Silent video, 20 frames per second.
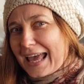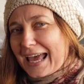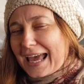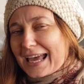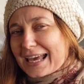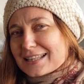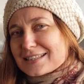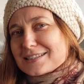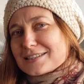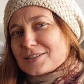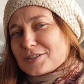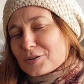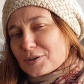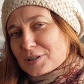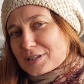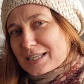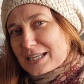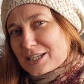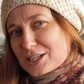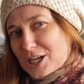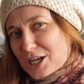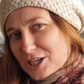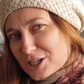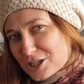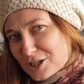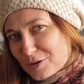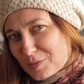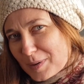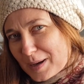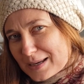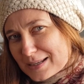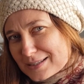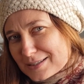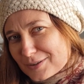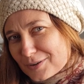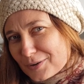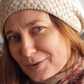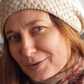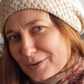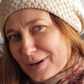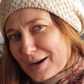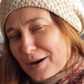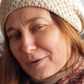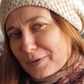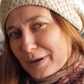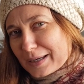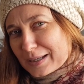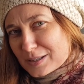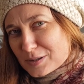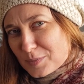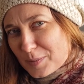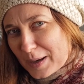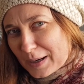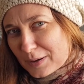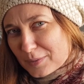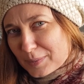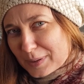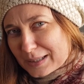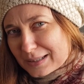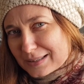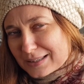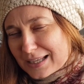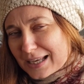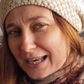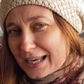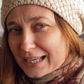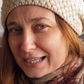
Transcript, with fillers: And the third suggestion based on our experiment